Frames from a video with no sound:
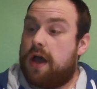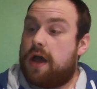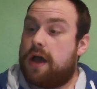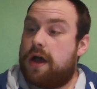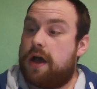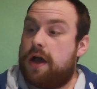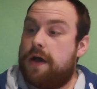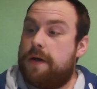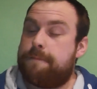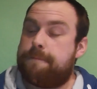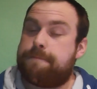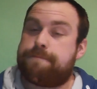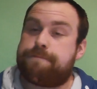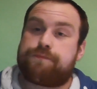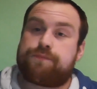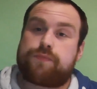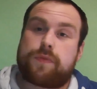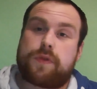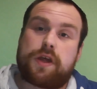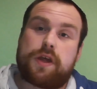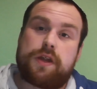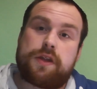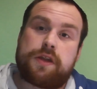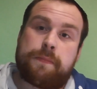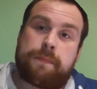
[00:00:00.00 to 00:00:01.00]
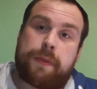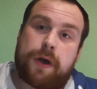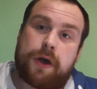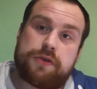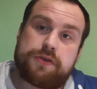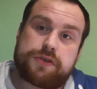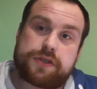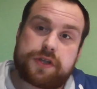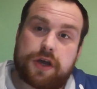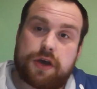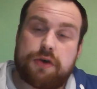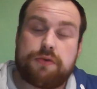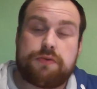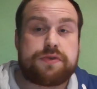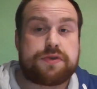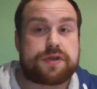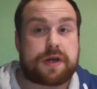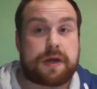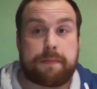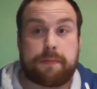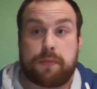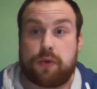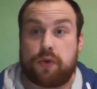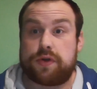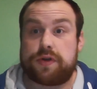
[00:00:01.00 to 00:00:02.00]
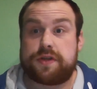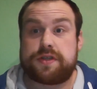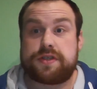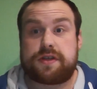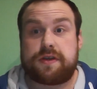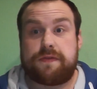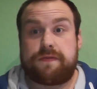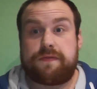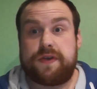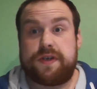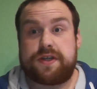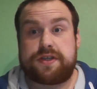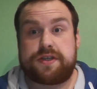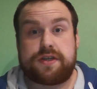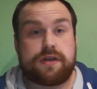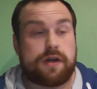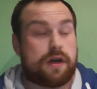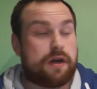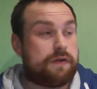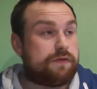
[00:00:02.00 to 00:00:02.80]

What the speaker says: The post holes are more than sufficient.